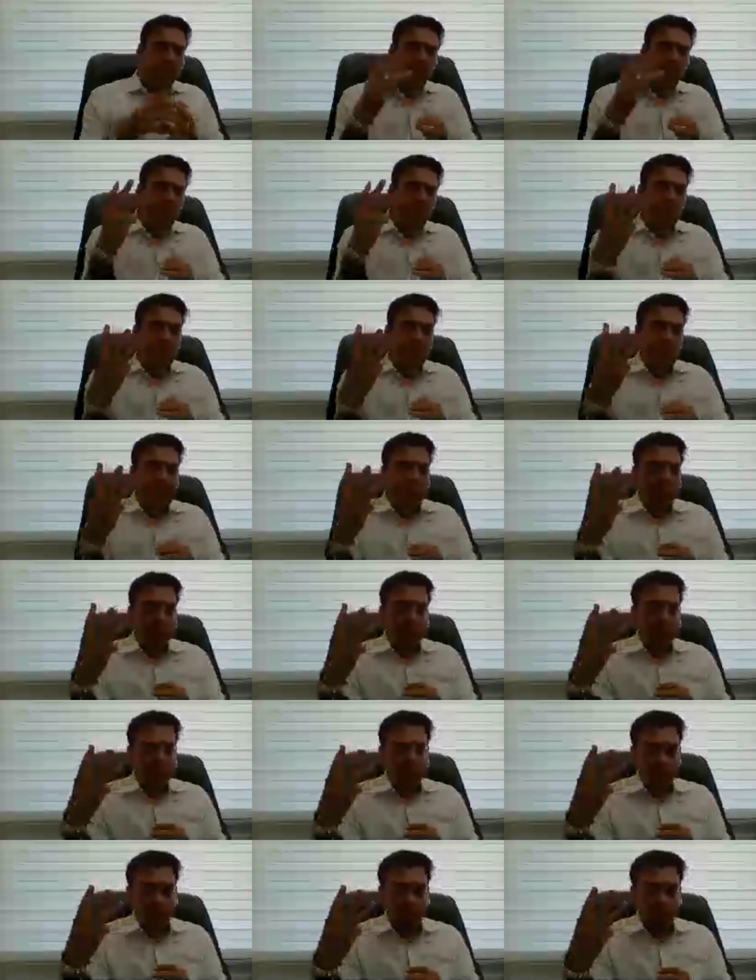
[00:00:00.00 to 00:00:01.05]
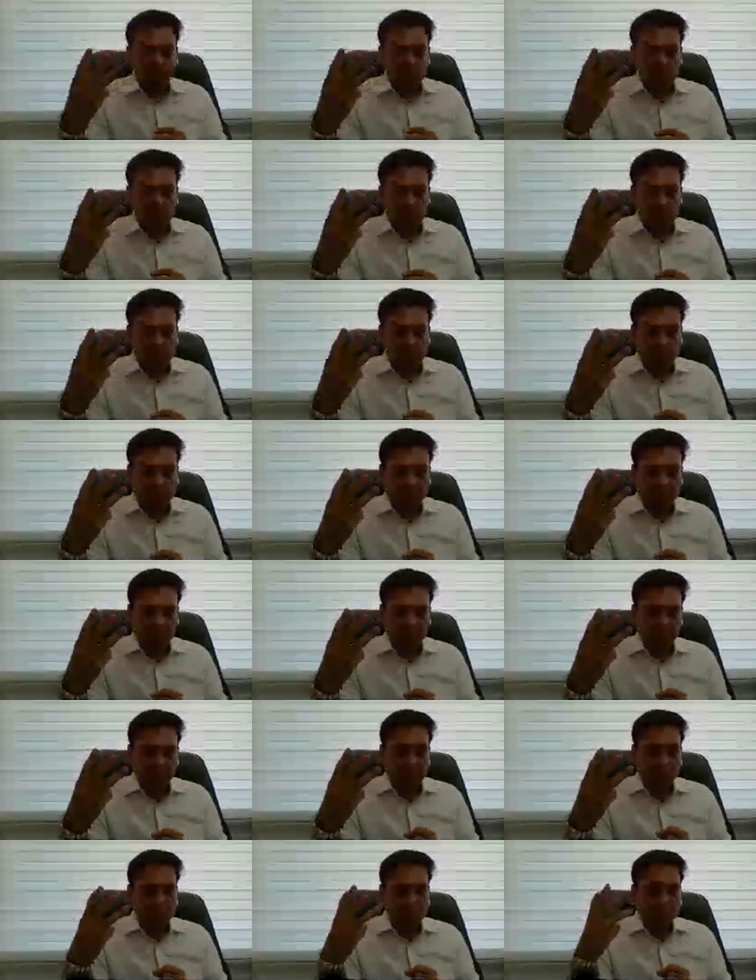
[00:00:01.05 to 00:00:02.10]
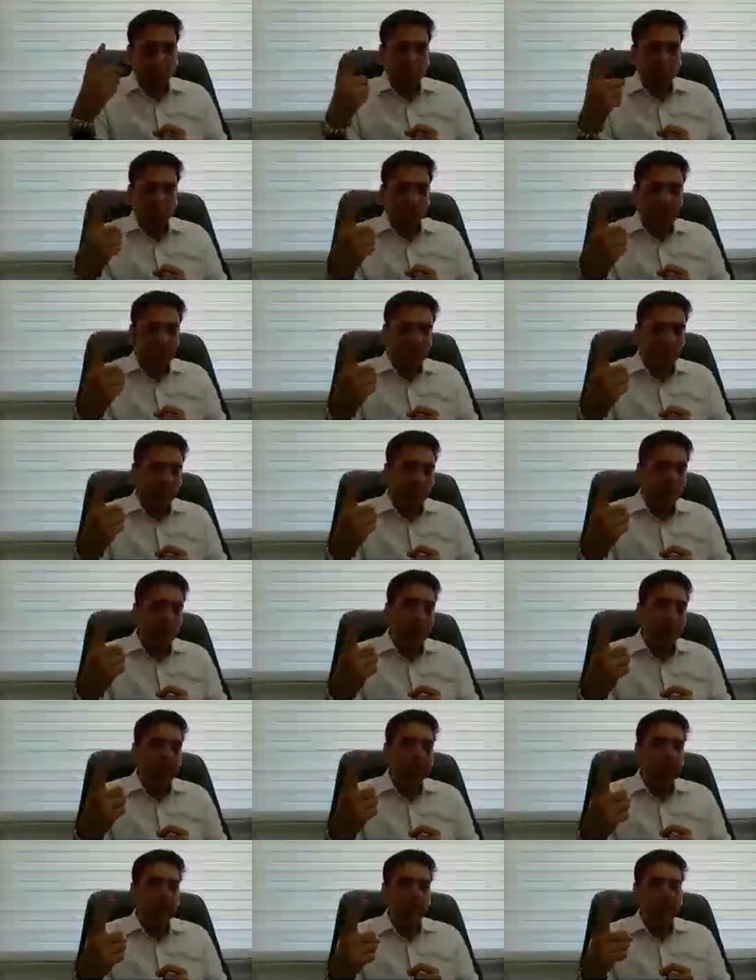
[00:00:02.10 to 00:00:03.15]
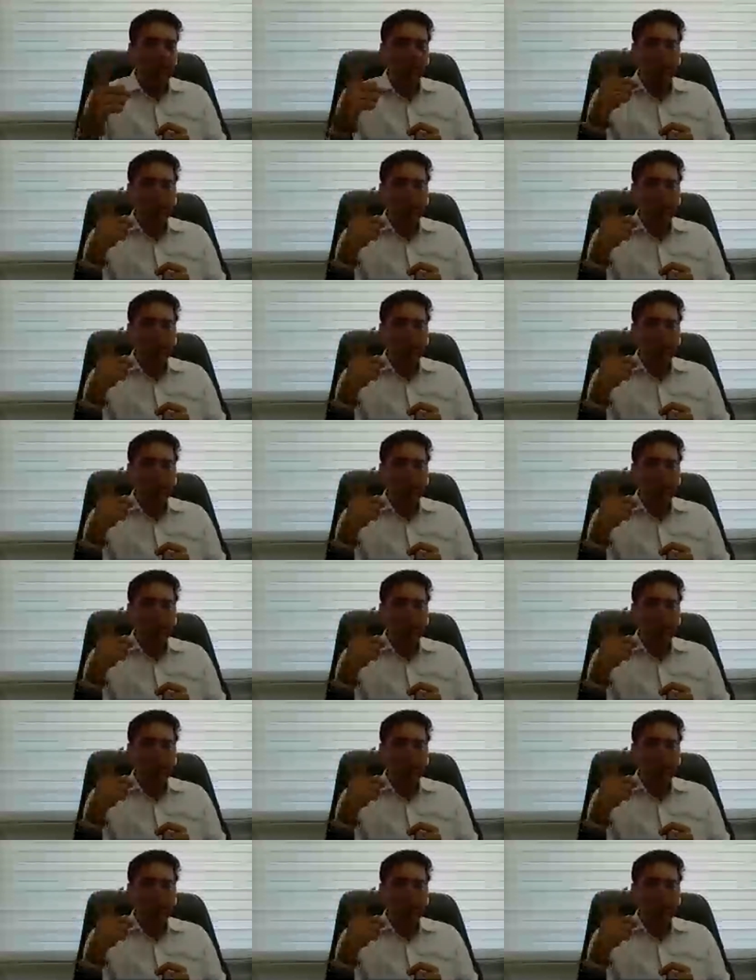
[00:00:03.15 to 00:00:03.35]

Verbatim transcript: three major requirements. First requirement is